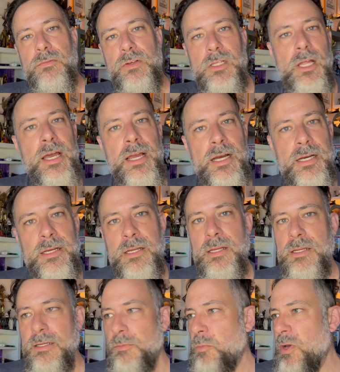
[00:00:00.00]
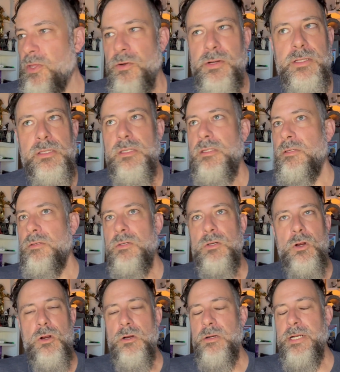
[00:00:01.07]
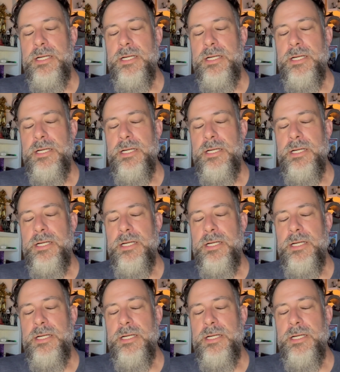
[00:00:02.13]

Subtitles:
Clea, whether it's her